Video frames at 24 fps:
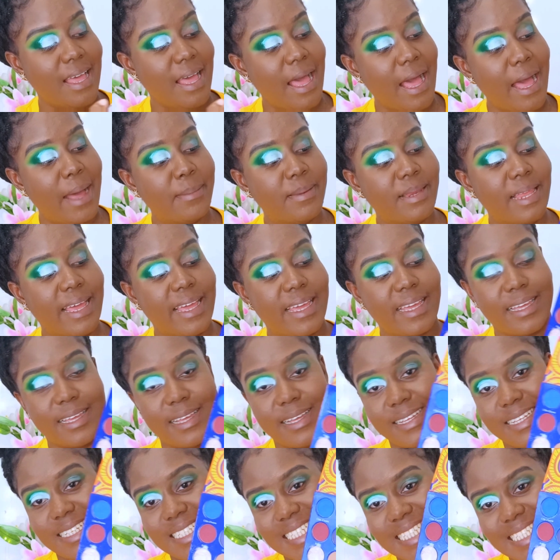I'm like
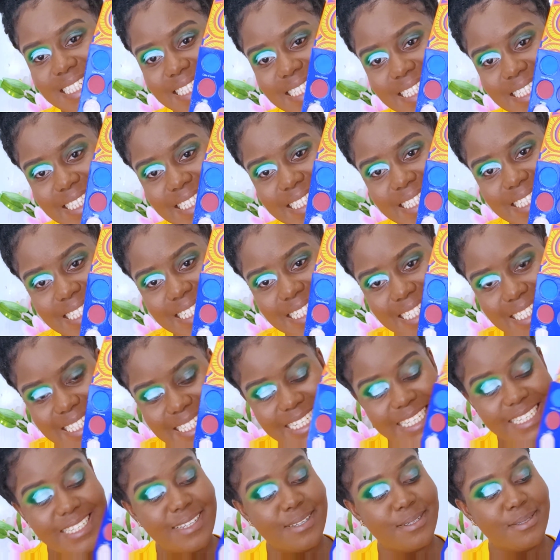
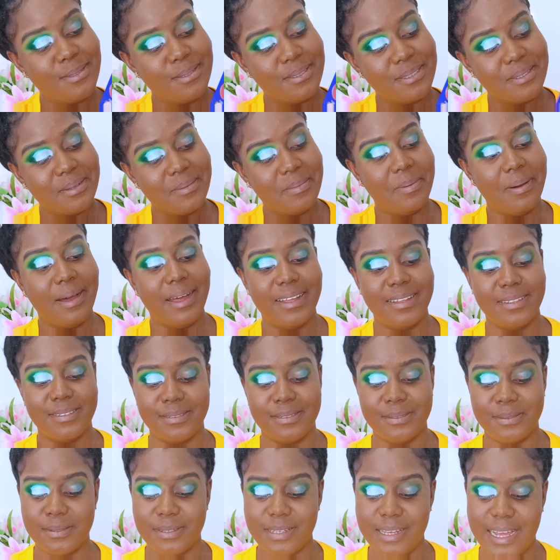digging into the
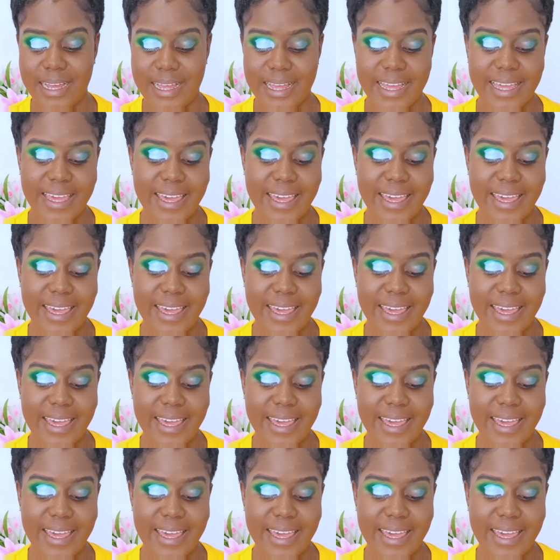pan so that I